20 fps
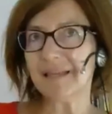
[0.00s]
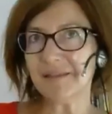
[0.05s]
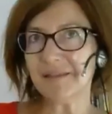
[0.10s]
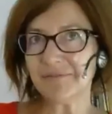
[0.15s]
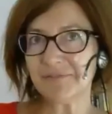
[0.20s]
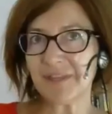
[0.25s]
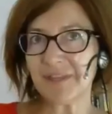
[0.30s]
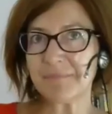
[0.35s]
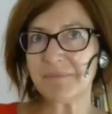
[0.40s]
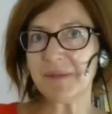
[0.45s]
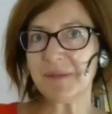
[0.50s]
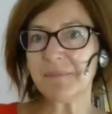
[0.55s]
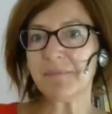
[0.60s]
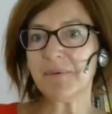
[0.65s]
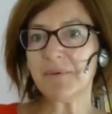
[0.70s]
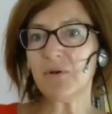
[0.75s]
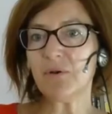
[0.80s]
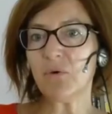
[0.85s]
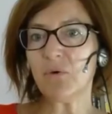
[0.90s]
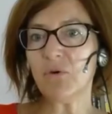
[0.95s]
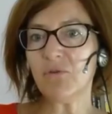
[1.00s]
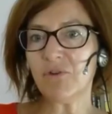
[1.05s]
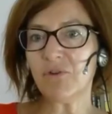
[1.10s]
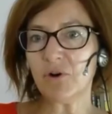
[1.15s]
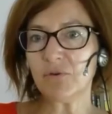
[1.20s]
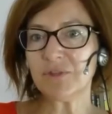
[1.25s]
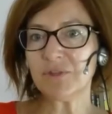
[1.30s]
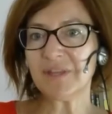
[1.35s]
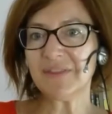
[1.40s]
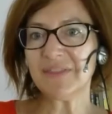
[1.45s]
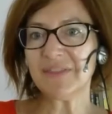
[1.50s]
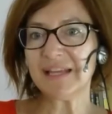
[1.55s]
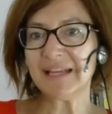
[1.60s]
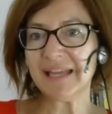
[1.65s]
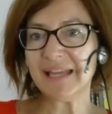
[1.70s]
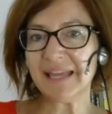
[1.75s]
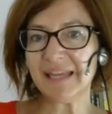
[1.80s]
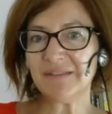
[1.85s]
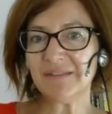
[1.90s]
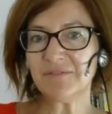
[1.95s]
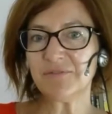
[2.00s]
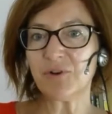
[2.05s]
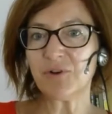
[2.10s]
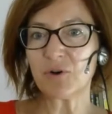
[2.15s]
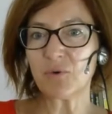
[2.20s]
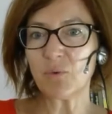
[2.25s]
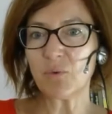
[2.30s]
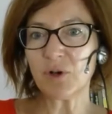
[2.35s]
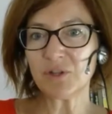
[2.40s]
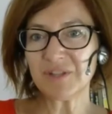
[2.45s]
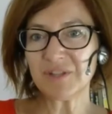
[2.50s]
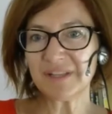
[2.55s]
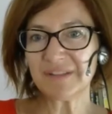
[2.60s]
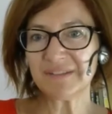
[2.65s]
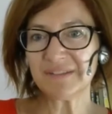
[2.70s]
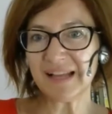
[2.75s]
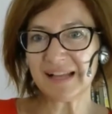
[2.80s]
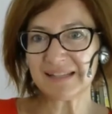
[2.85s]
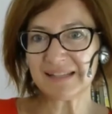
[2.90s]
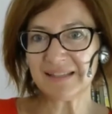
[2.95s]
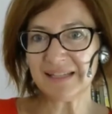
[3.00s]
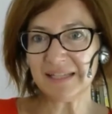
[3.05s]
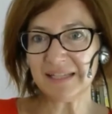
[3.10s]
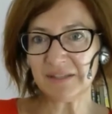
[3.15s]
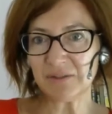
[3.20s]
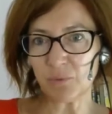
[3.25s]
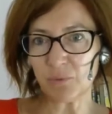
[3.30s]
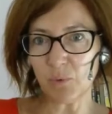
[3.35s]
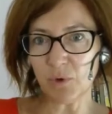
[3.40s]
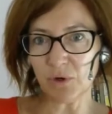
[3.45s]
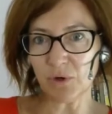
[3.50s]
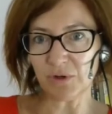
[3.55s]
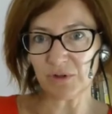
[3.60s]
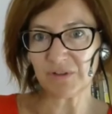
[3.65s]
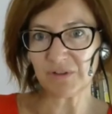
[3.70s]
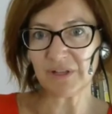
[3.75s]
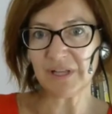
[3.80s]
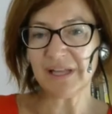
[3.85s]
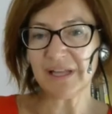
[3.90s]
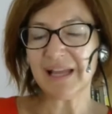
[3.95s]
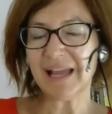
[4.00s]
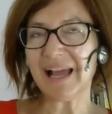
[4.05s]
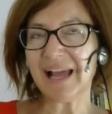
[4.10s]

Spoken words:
if the people who voted against, for what exactly it was.